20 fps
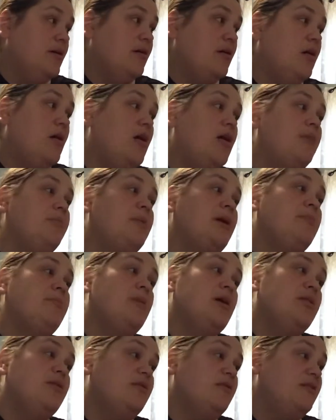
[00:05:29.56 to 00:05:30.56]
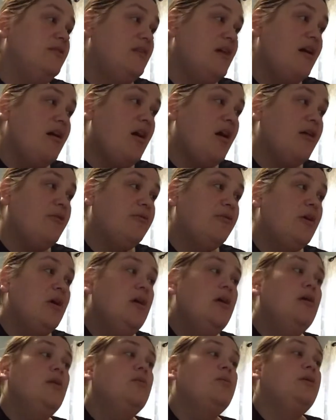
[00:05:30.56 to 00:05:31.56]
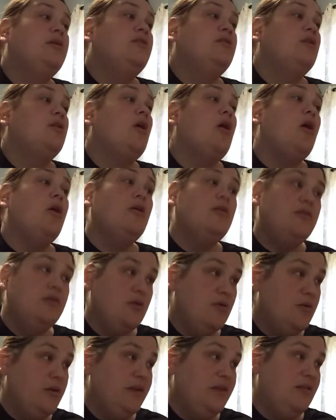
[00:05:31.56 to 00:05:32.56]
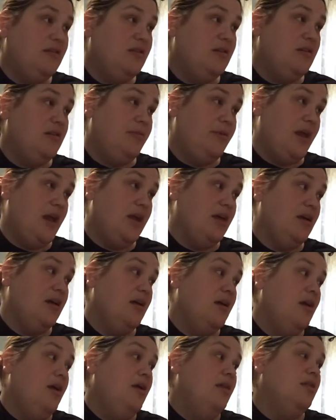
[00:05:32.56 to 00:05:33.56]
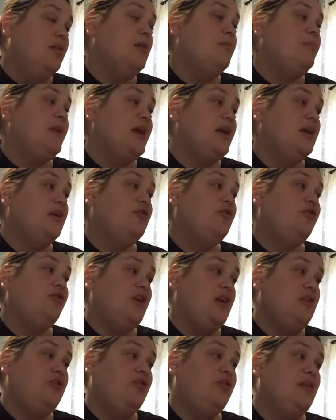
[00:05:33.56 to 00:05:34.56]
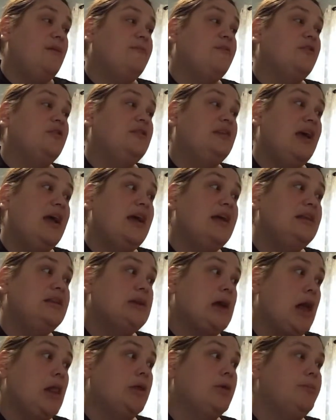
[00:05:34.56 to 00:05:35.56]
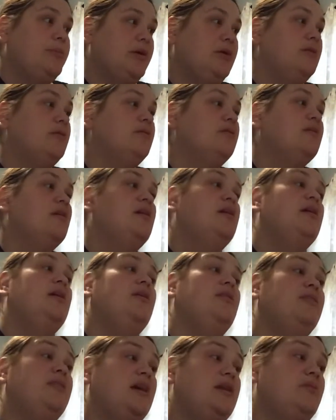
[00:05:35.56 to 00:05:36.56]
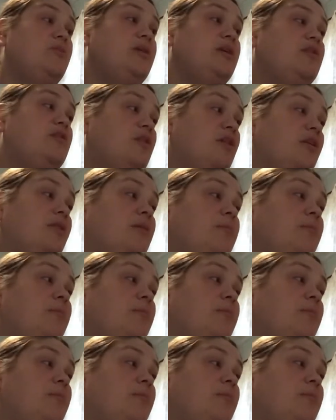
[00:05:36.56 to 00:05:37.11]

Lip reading: On my mother's day off, we took all the coins to the bank. The bank exchanged them for $10 bills. Then we took the